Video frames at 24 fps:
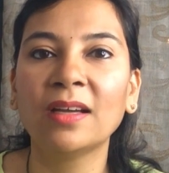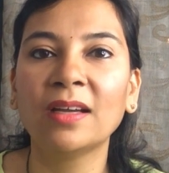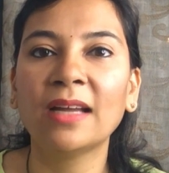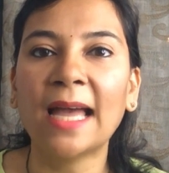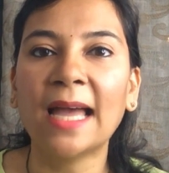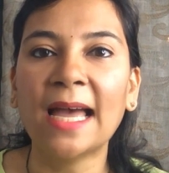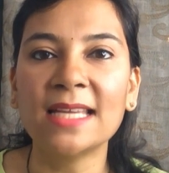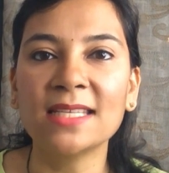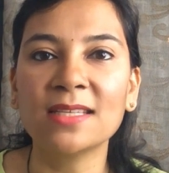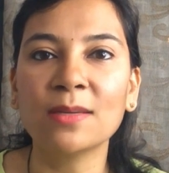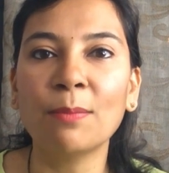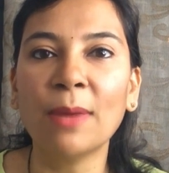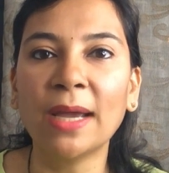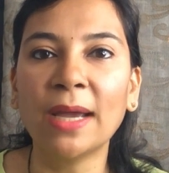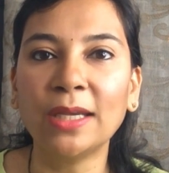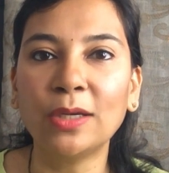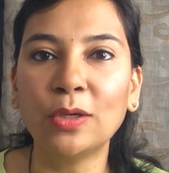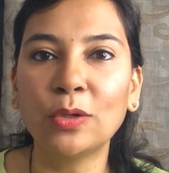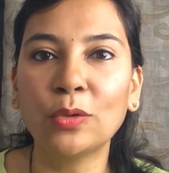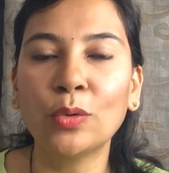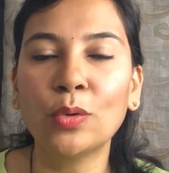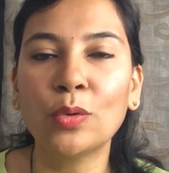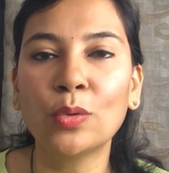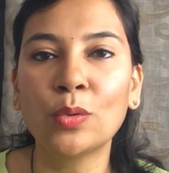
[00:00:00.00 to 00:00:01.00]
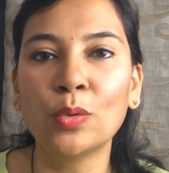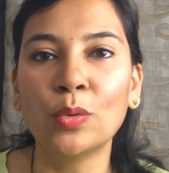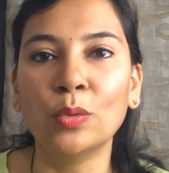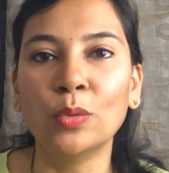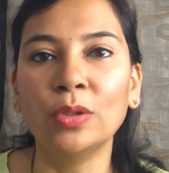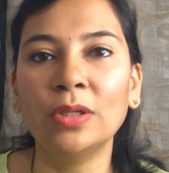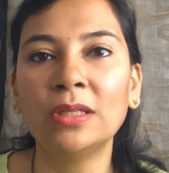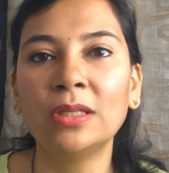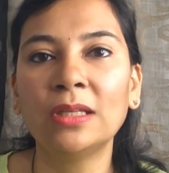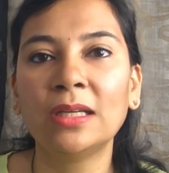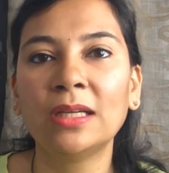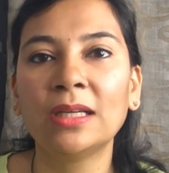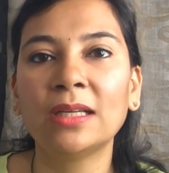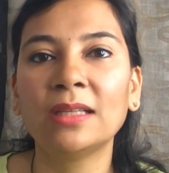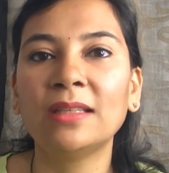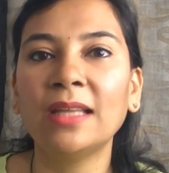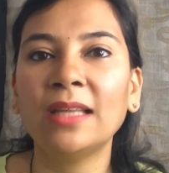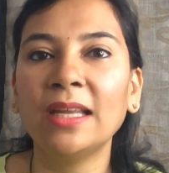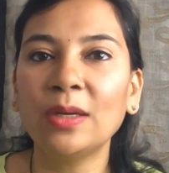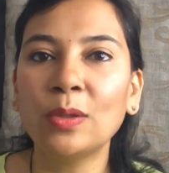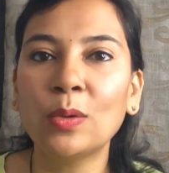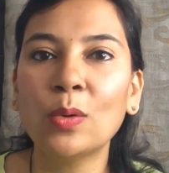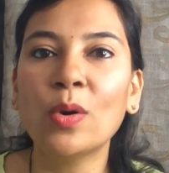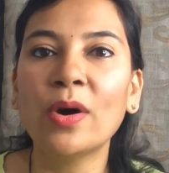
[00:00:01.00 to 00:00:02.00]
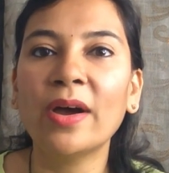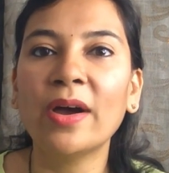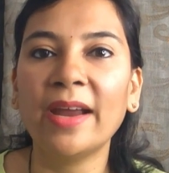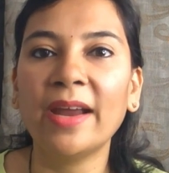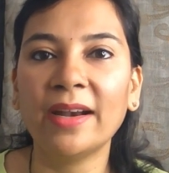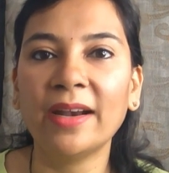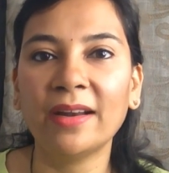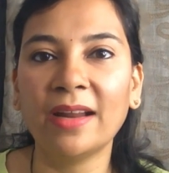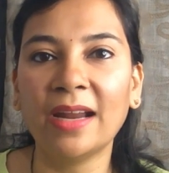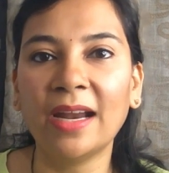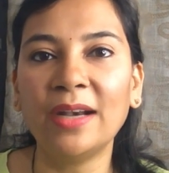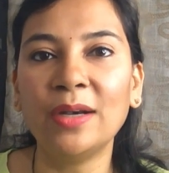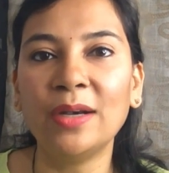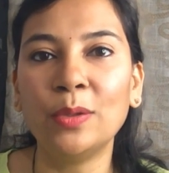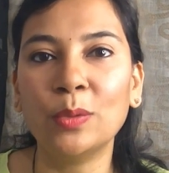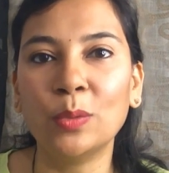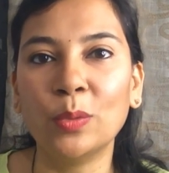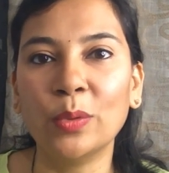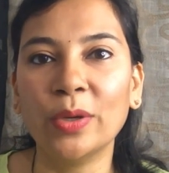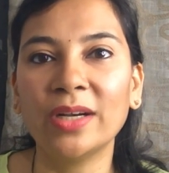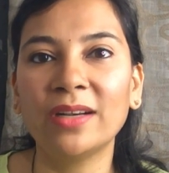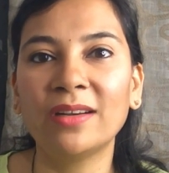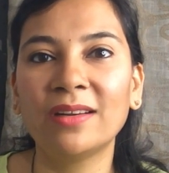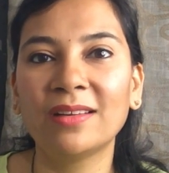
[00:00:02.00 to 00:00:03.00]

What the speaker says: as a micro goal, then go ahead and do it.